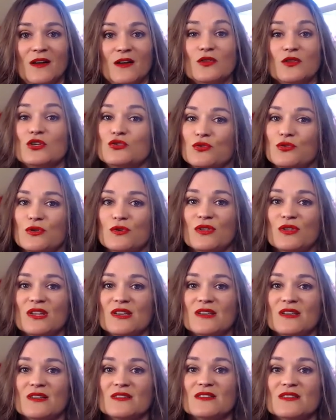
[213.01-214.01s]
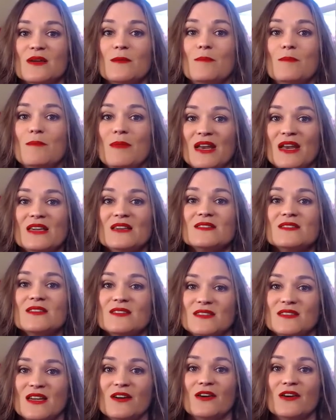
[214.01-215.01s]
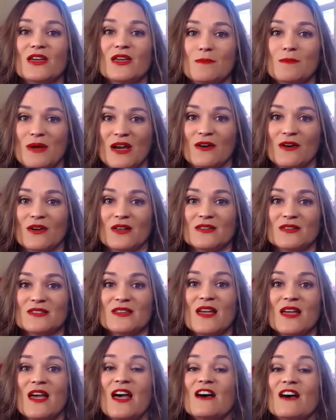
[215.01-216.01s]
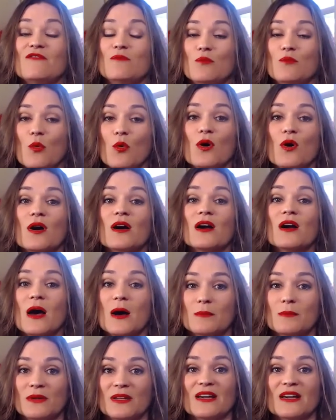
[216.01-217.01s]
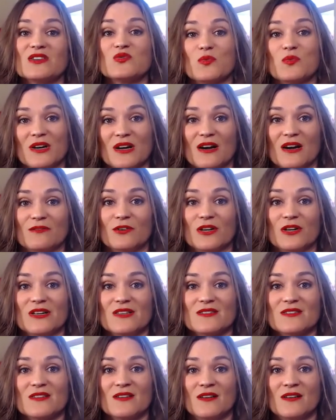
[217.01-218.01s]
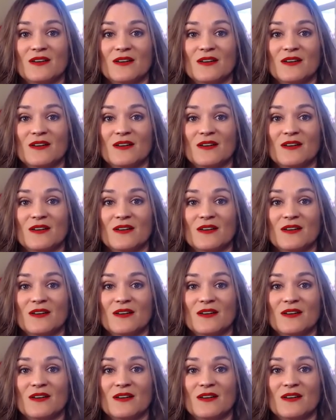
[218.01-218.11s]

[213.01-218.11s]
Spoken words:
The truth is, many cesarean parents have more complex recoveries.